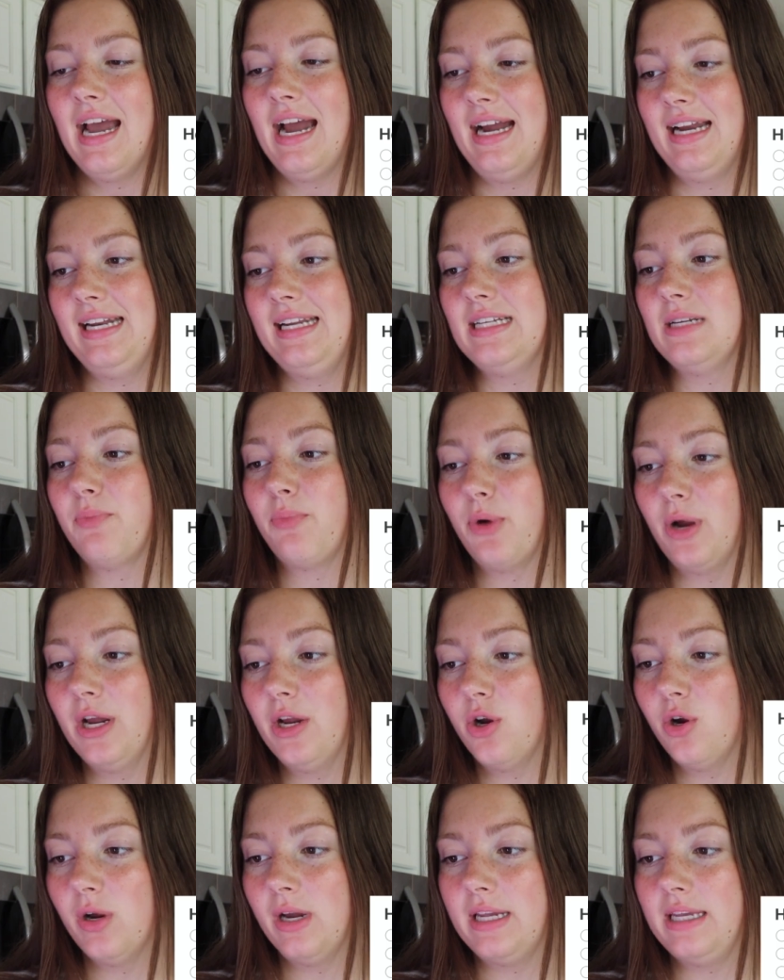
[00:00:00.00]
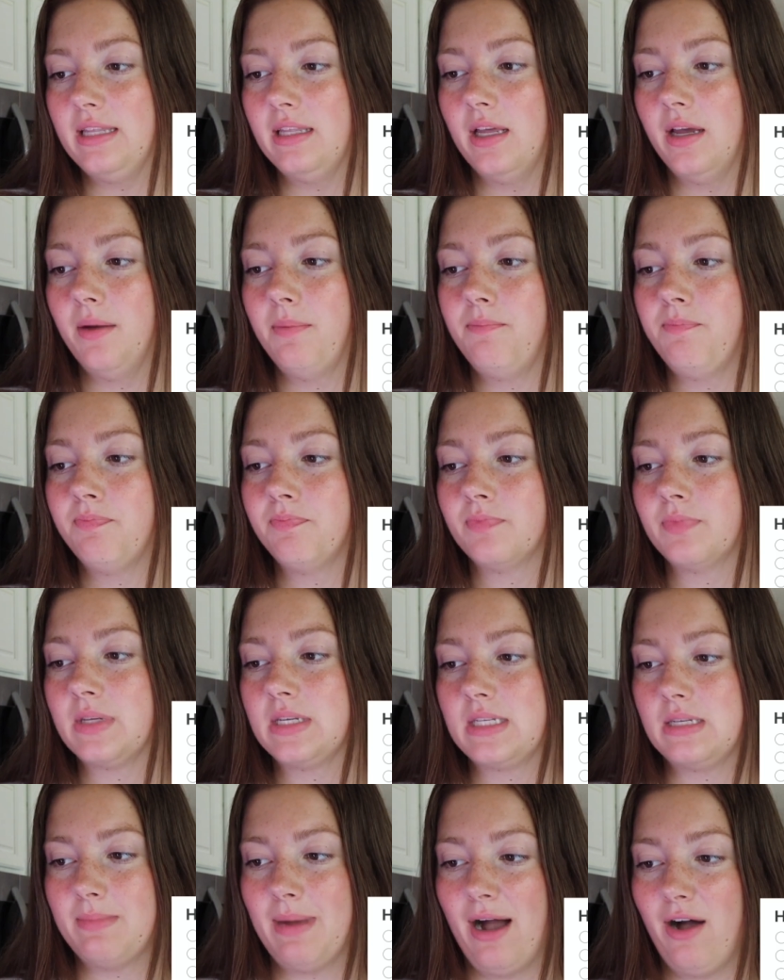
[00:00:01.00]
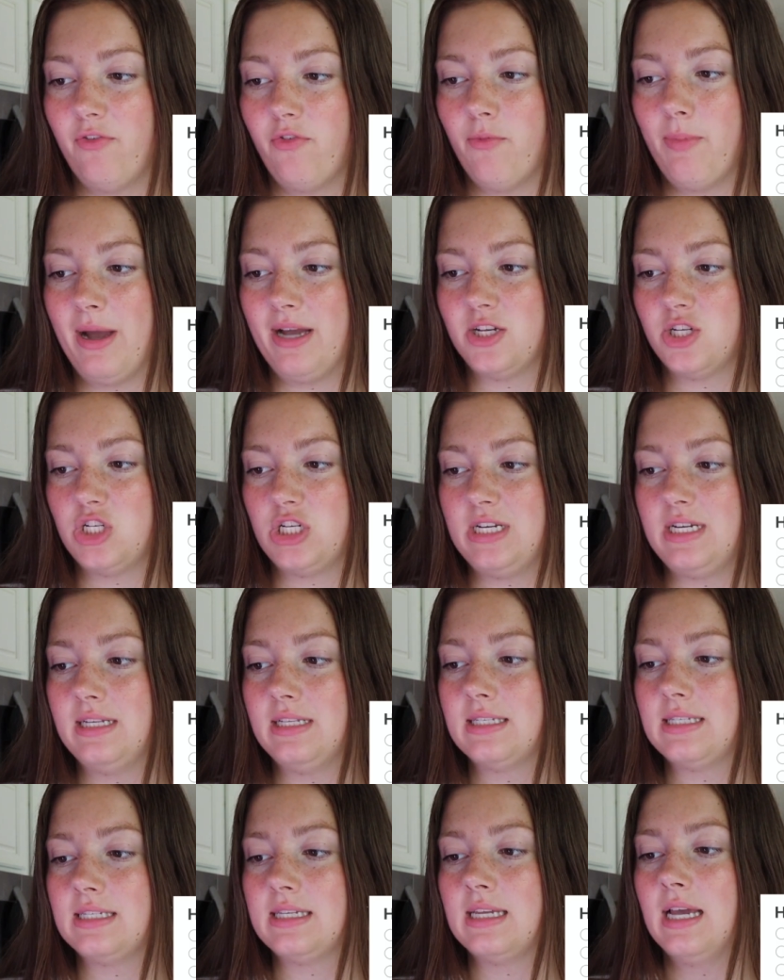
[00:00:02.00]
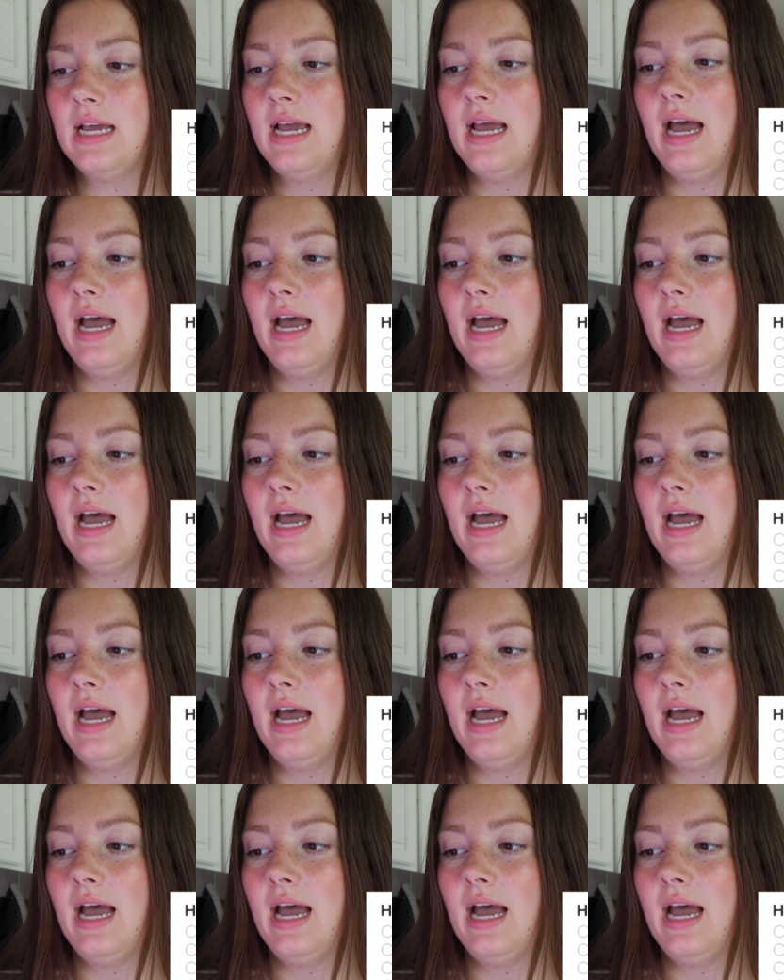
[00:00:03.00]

I need to print curriculum, some alphabet sheets.